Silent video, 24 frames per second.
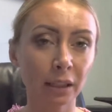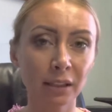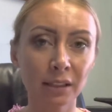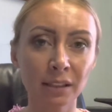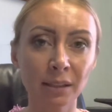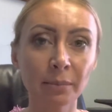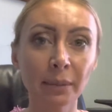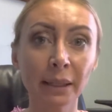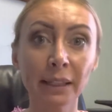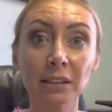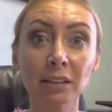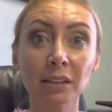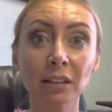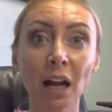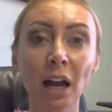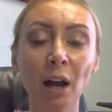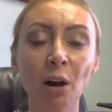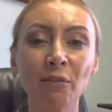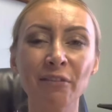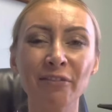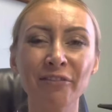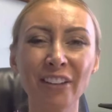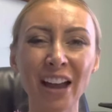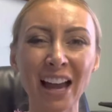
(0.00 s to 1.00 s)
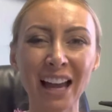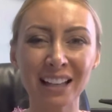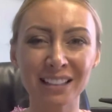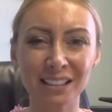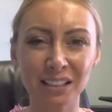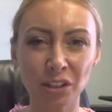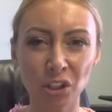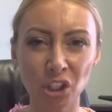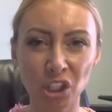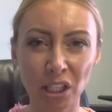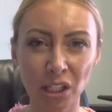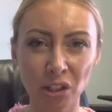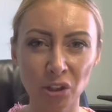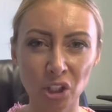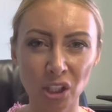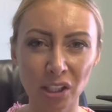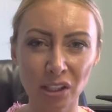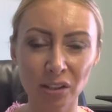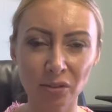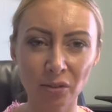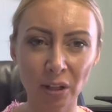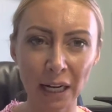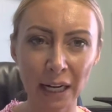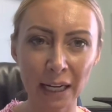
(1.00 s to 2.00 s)
It's amazing how fast it
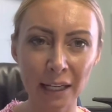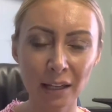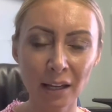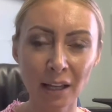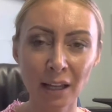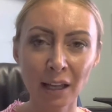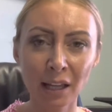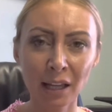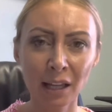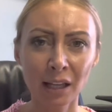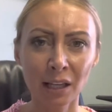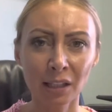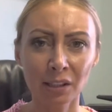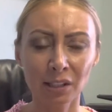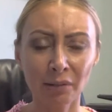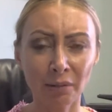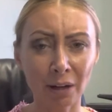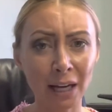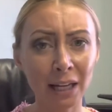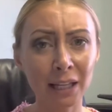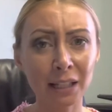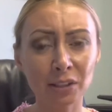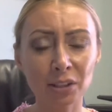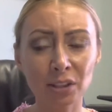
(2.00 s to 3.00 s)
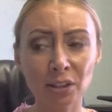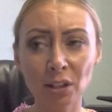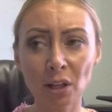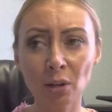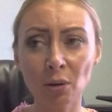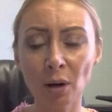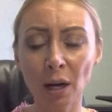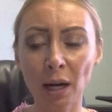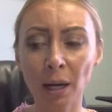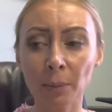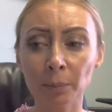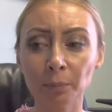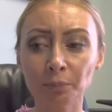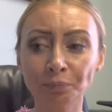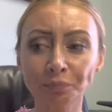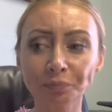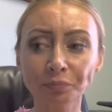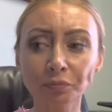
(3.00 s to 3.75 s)
changes, right? So